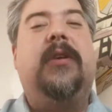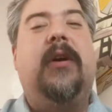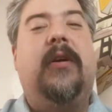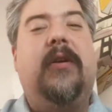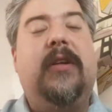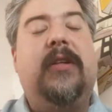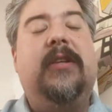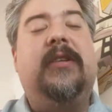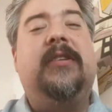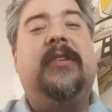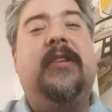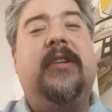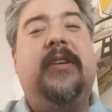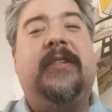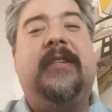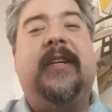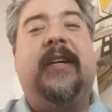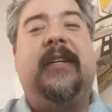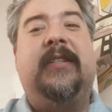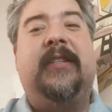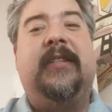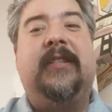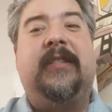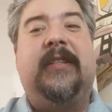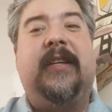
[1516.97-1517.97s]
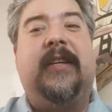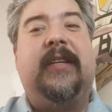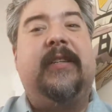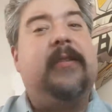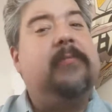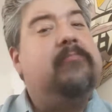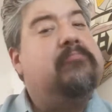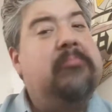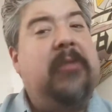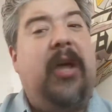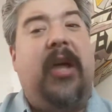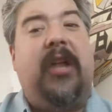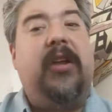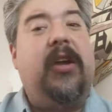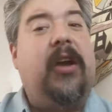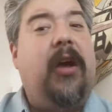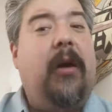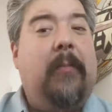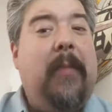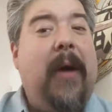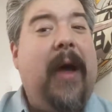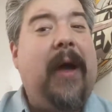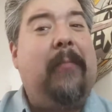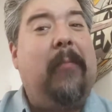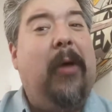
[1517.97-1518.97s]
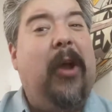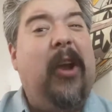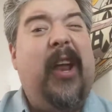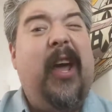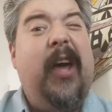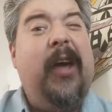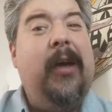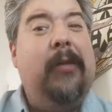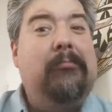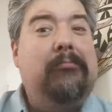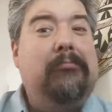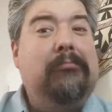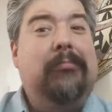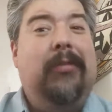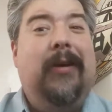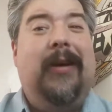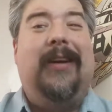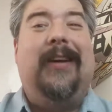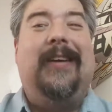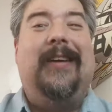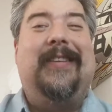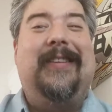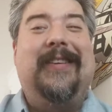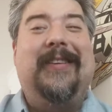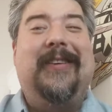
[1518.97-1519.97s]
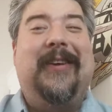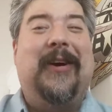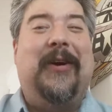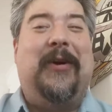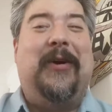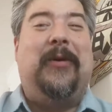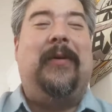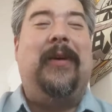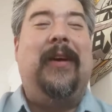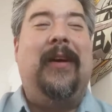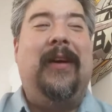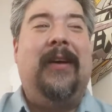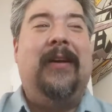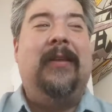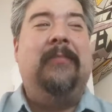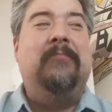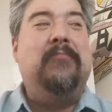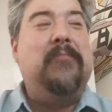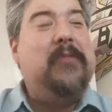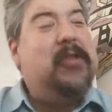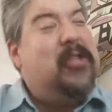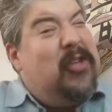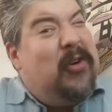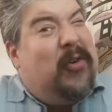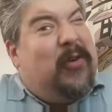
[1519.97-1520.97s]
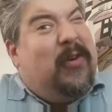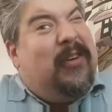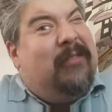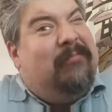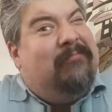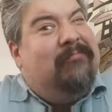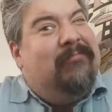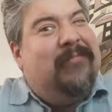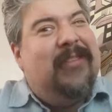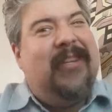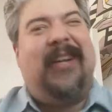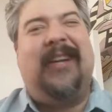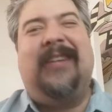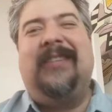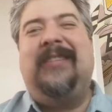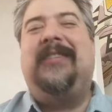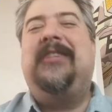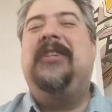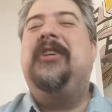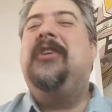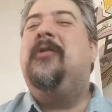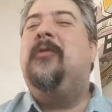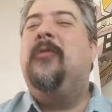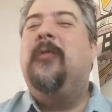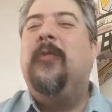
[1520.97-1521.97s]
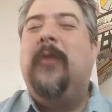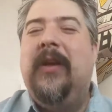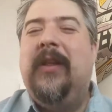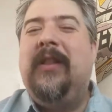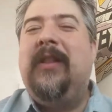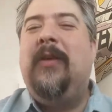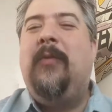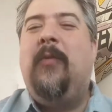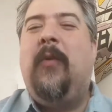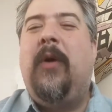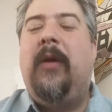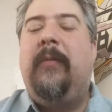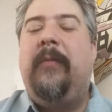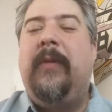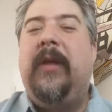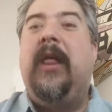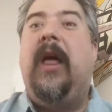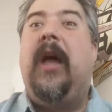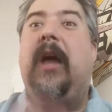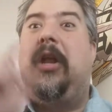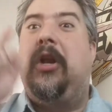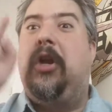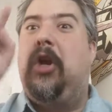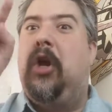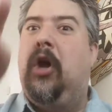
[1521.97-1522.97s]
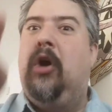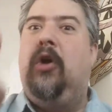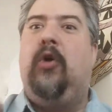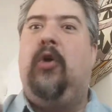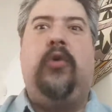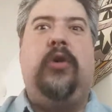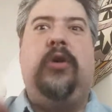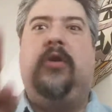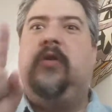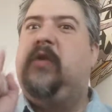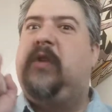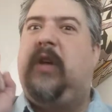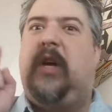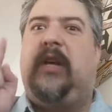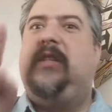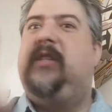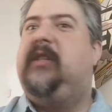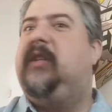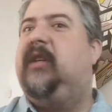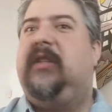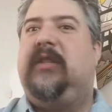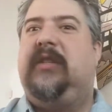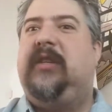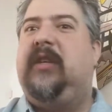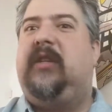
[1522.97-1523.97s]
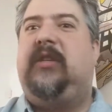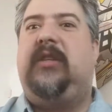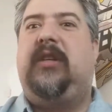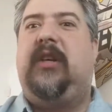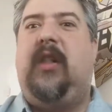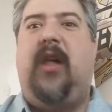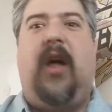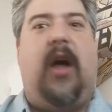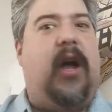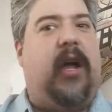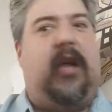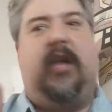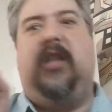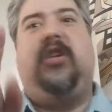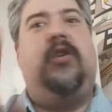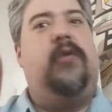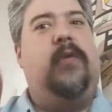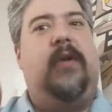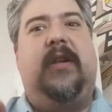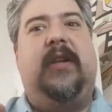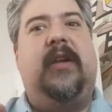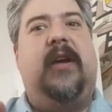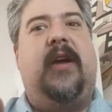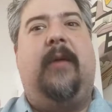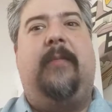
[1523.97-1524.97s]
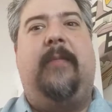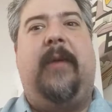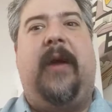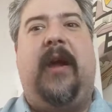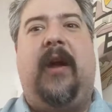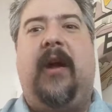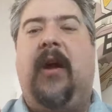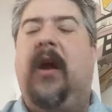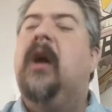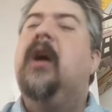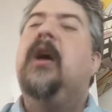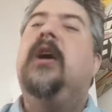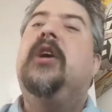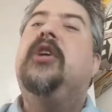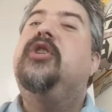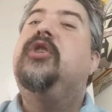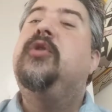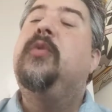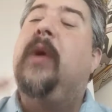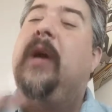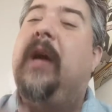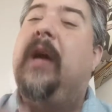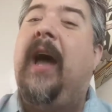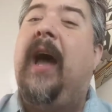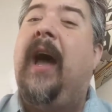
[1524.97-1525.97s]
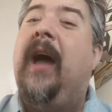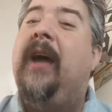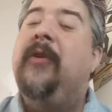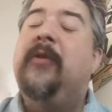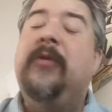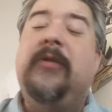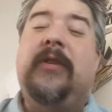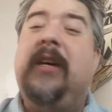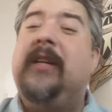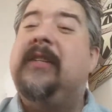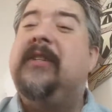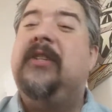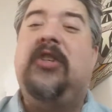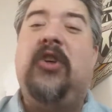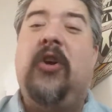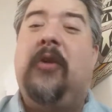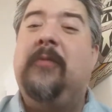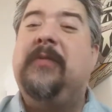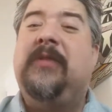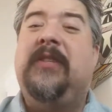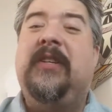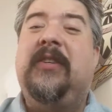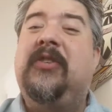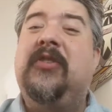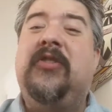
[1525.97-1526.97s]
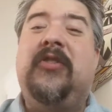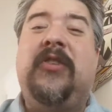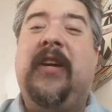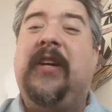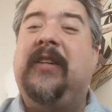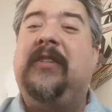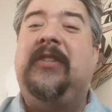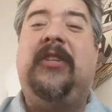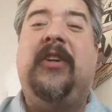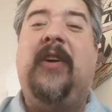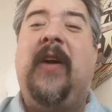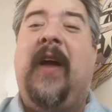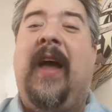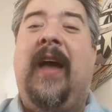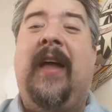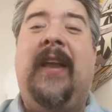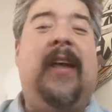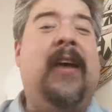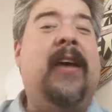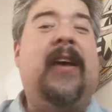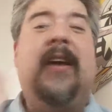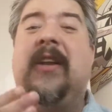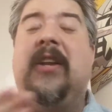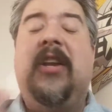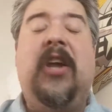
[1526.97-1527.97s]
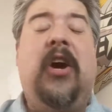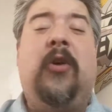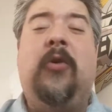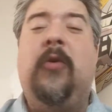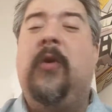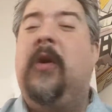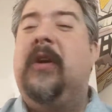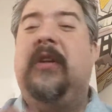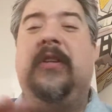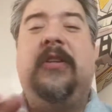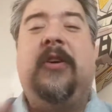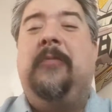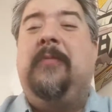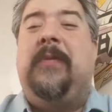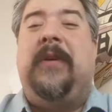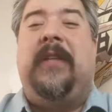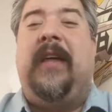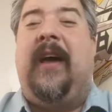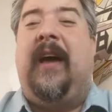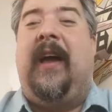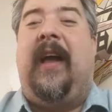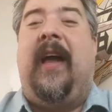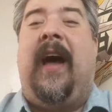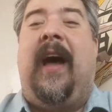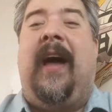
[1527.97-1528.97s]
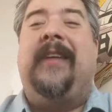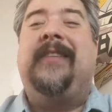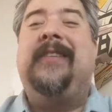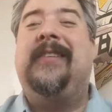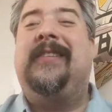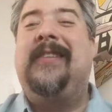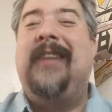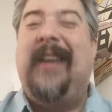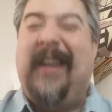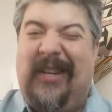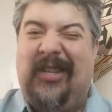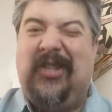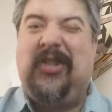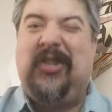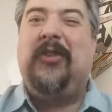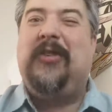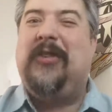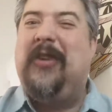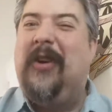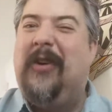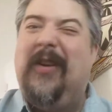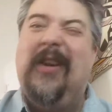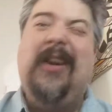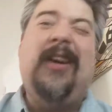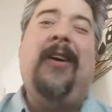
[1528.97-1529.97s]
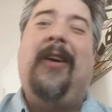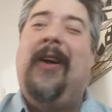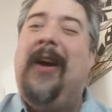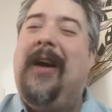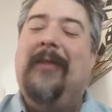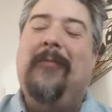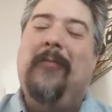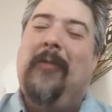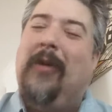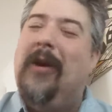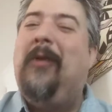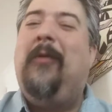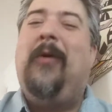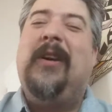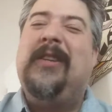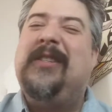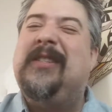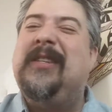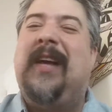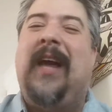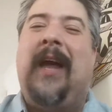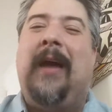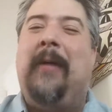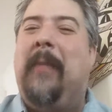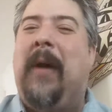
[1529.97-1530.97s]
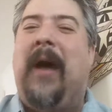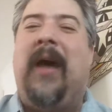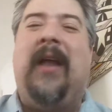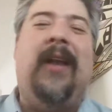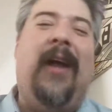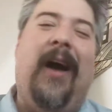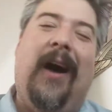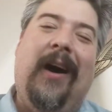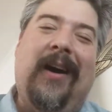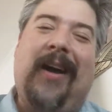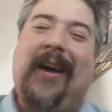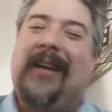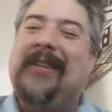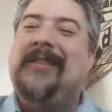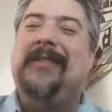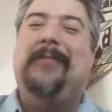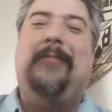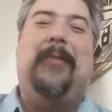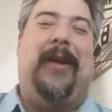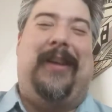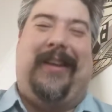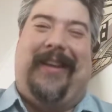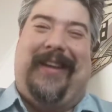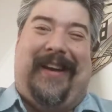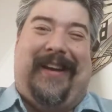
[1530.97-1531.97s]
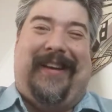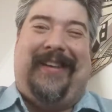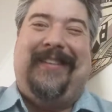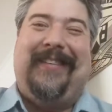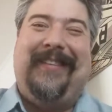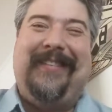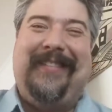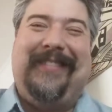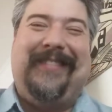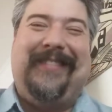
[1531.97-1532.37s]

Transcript: Tony just looks at you and says, "Can you come back Monday?" And you go, "Sure." Because do you really want to be like, "No, your sign says 6 o'clock and you need to cut my hair," to a guy who's got sharp scissors next to your head? No, don't be that guy. Just say, "Sure, Tony, go ahead, go watch the game, man. I'll catch you Monday."